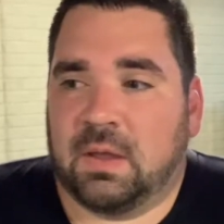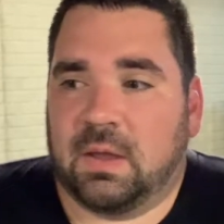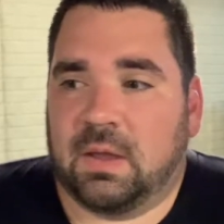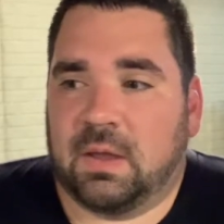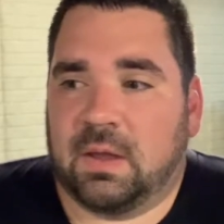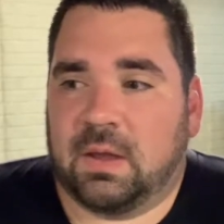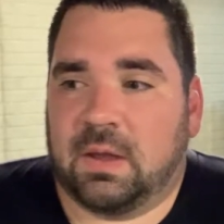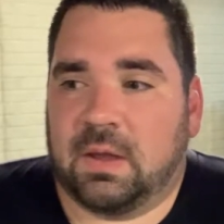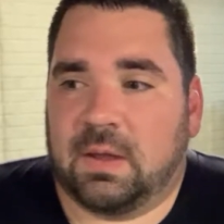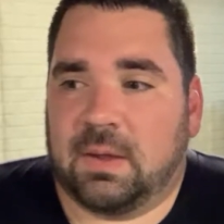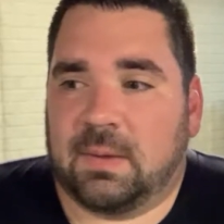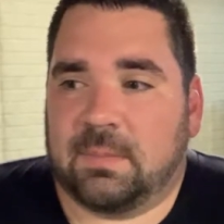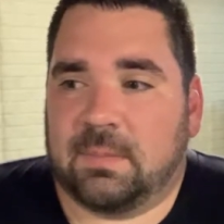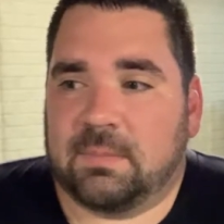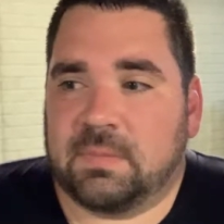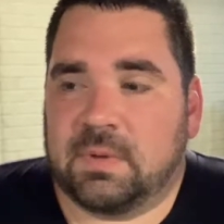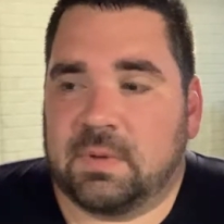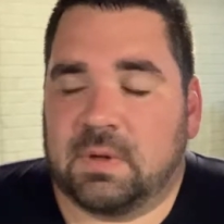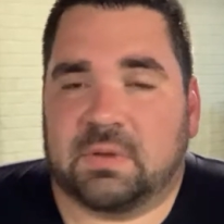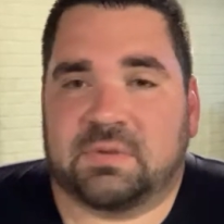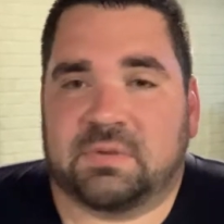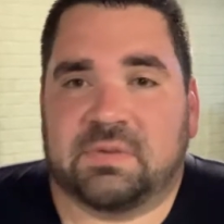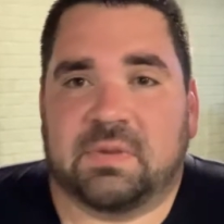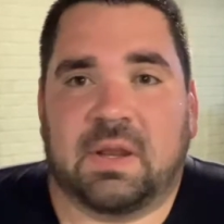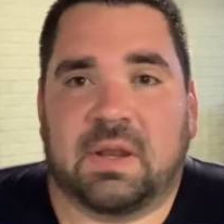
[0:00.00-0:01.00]
you
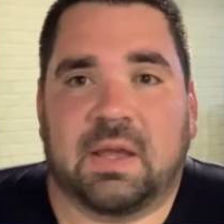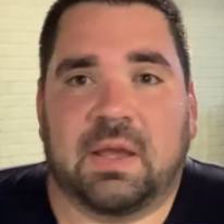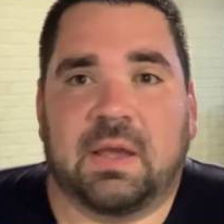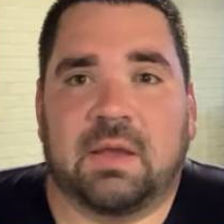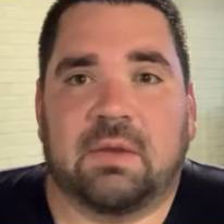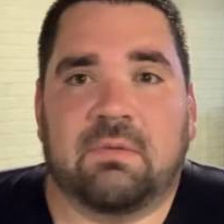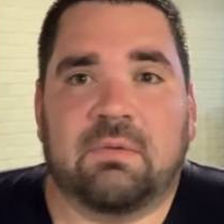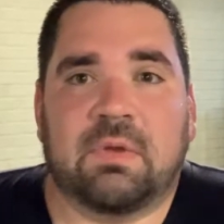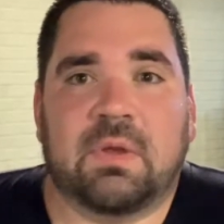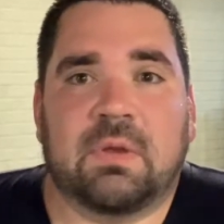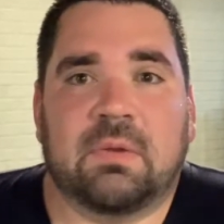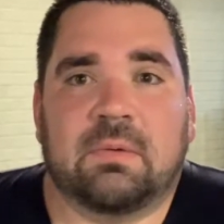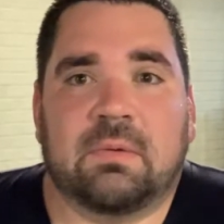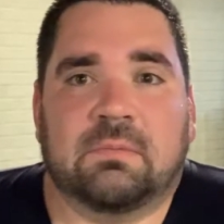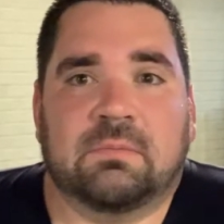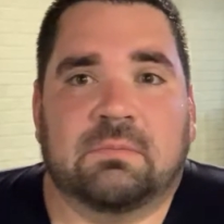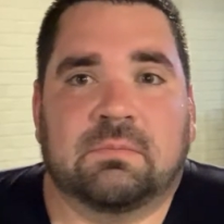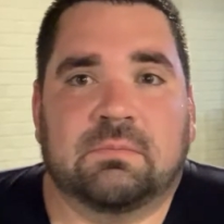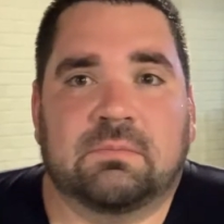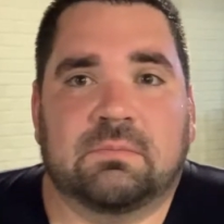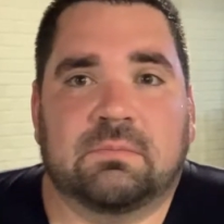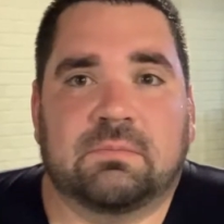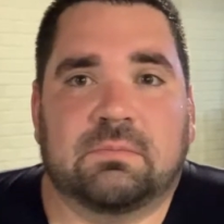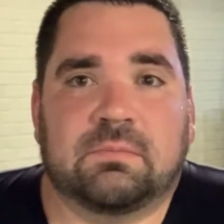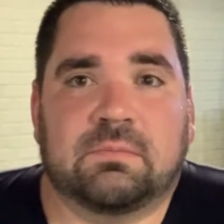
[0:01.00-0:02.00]
know, today we,
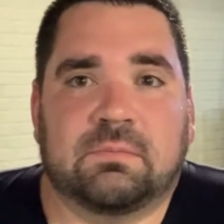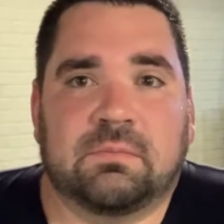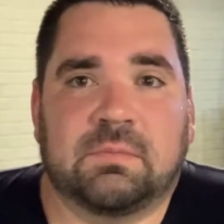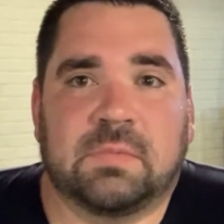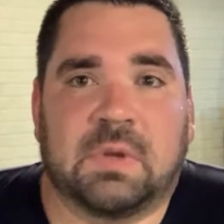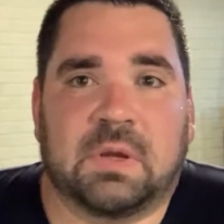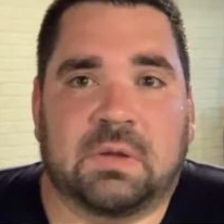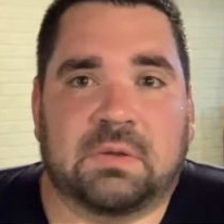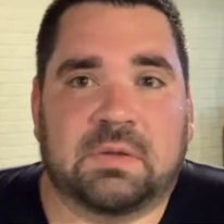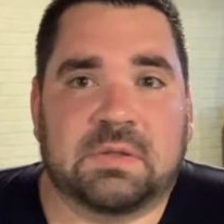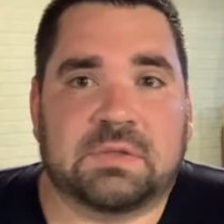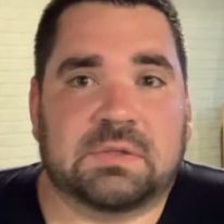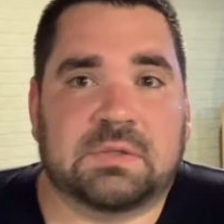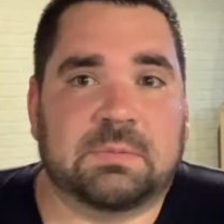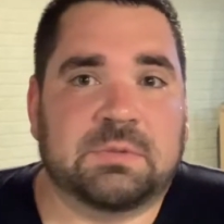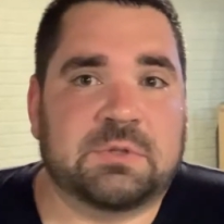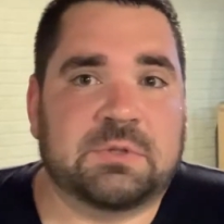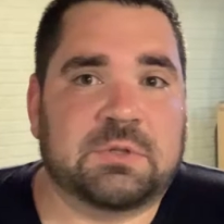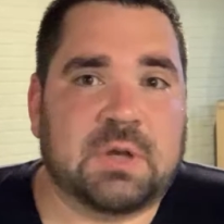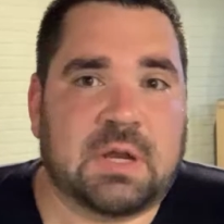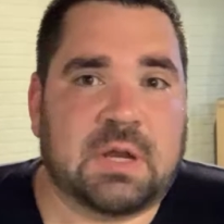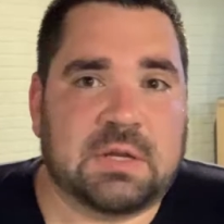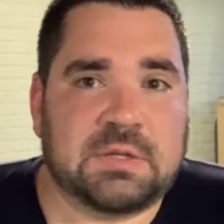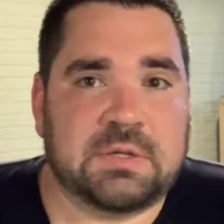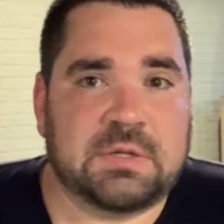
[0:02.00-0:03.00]
you know, did some
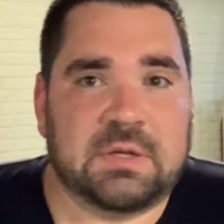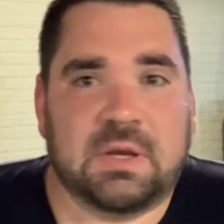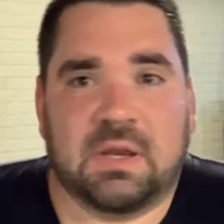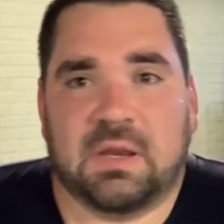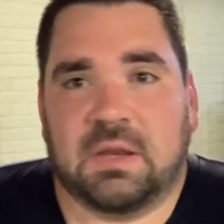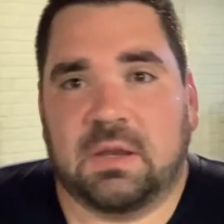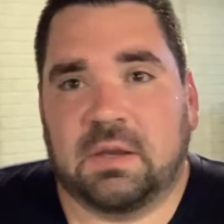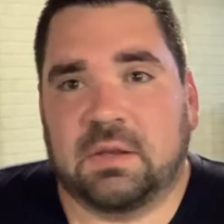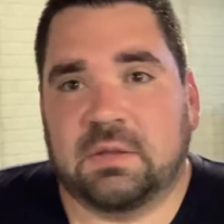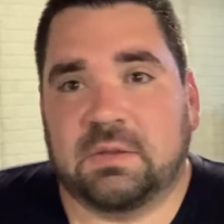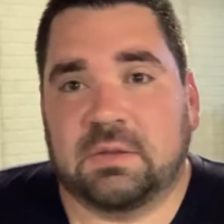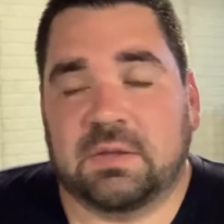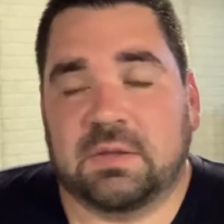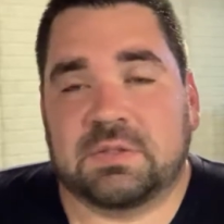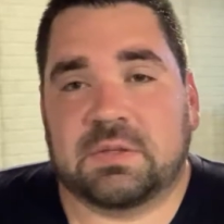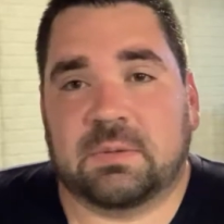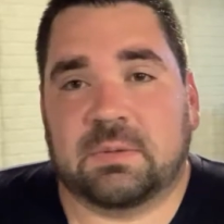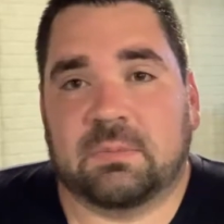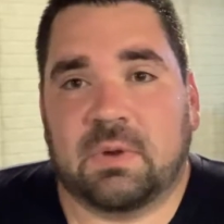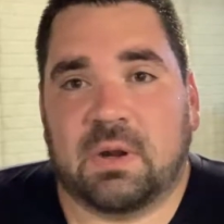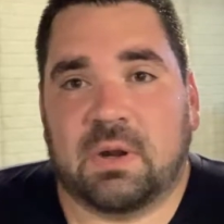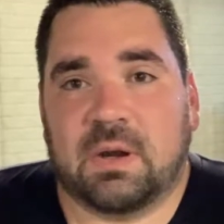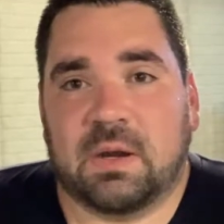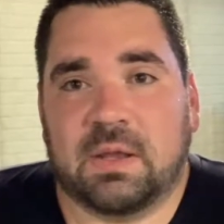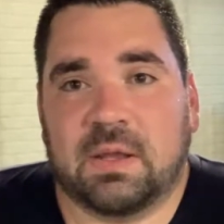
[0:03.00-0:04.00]
stretching, did some
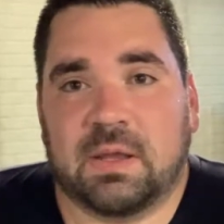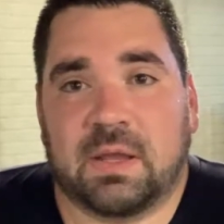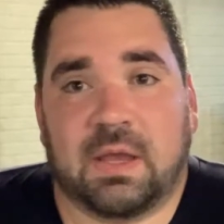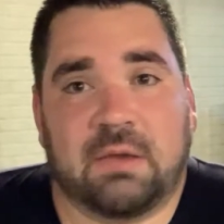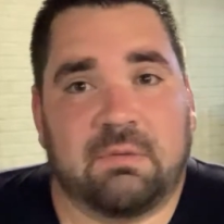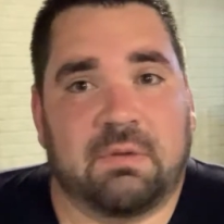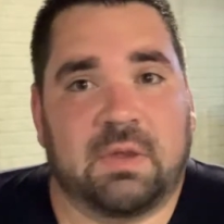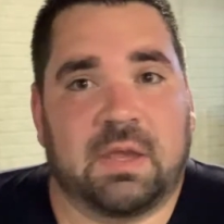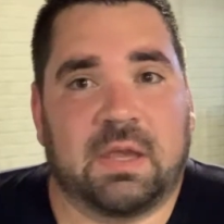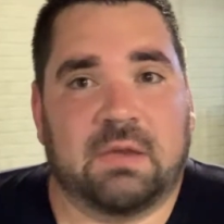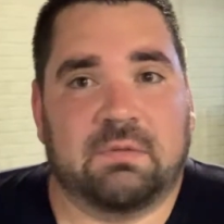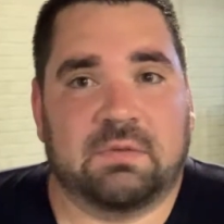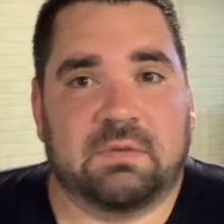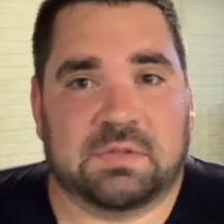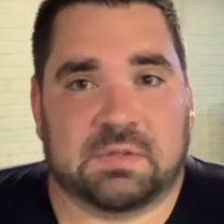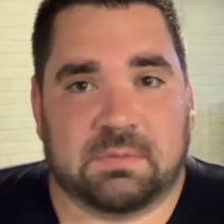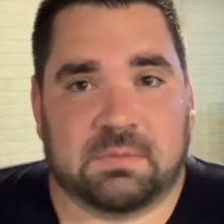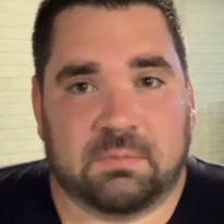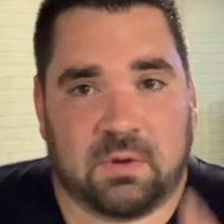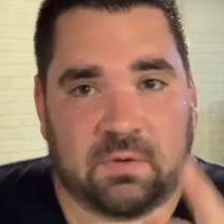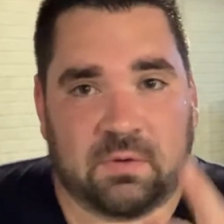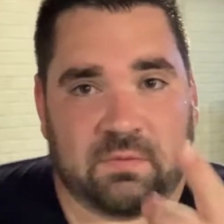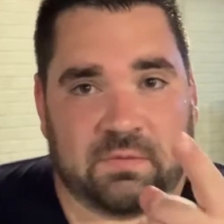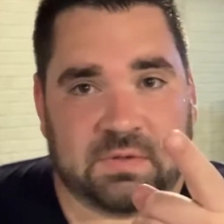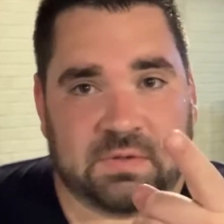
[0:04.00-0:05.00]
running, and we gave you
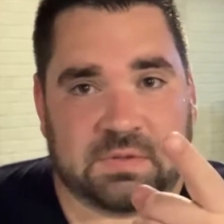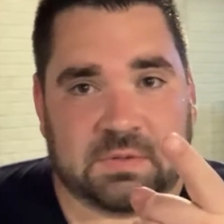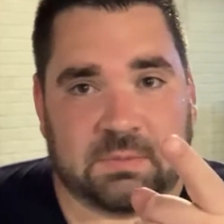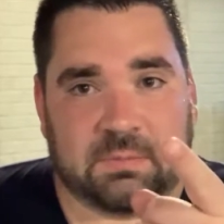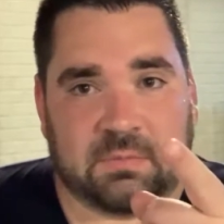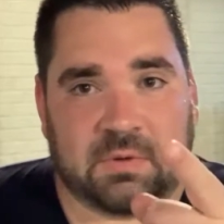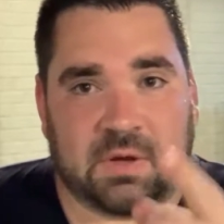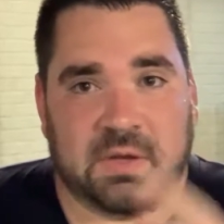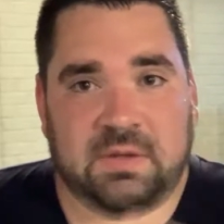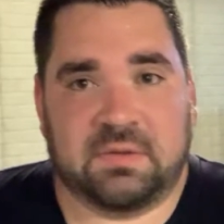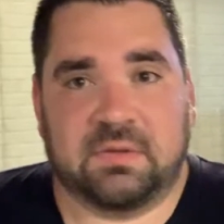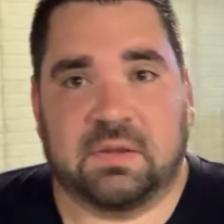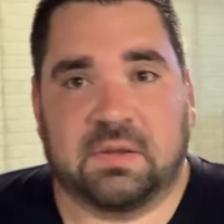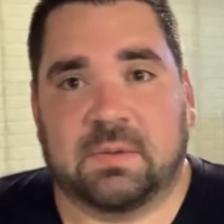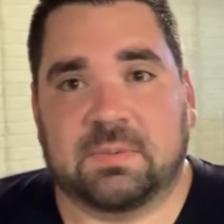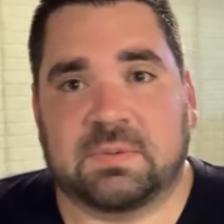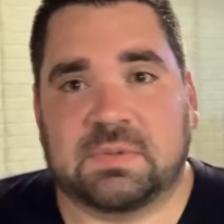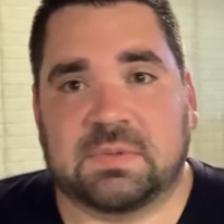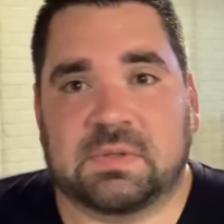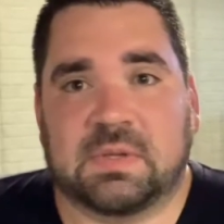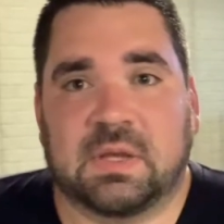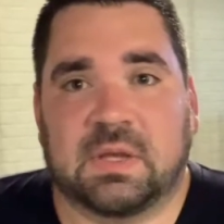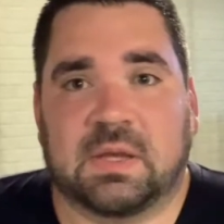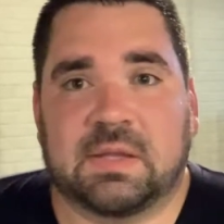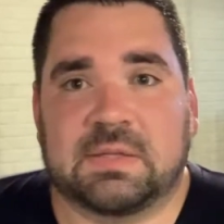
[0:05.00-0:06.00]
hopefully some great
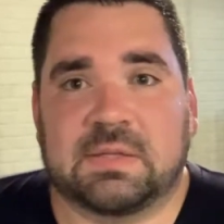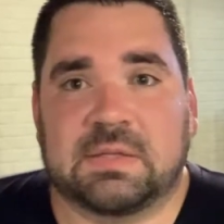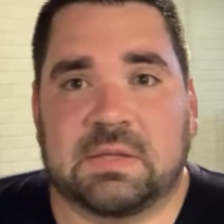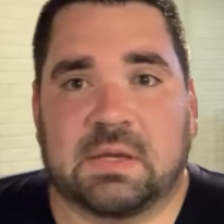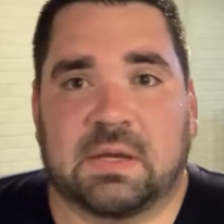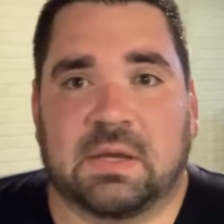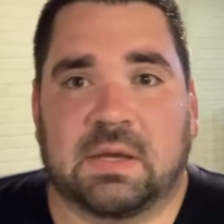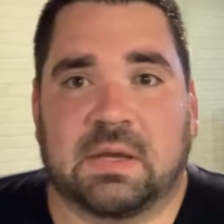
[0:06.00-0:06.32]
tips that